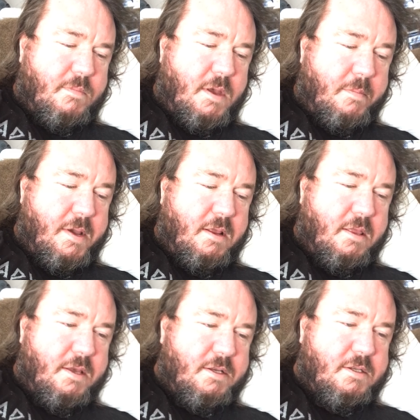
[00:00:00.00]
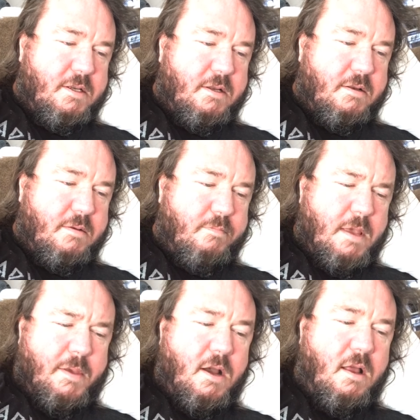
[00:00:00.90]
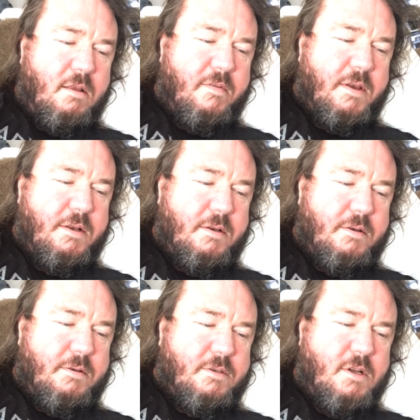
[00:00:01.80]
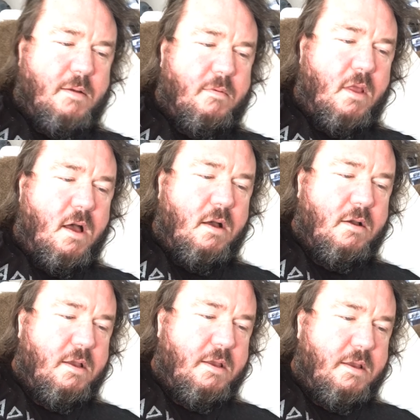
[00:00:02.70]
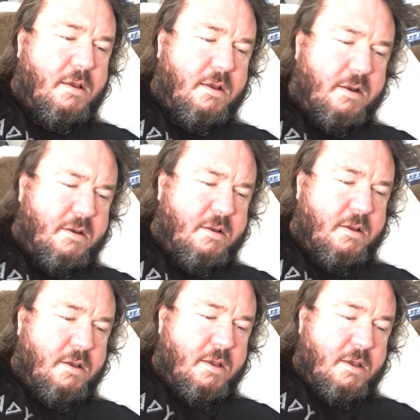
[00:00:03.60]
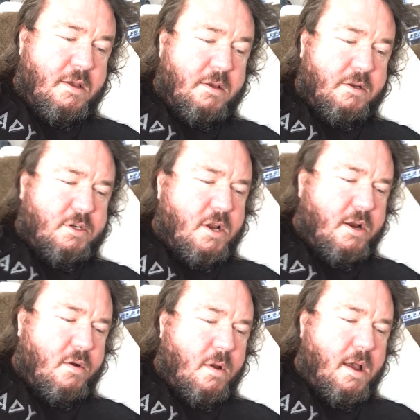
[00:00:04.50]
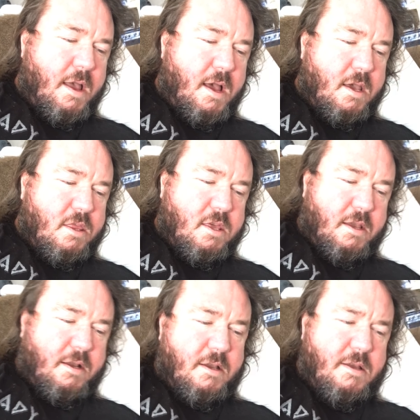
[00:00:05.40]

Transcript: a bit of this and maybe all of it. It's not long. And share why I think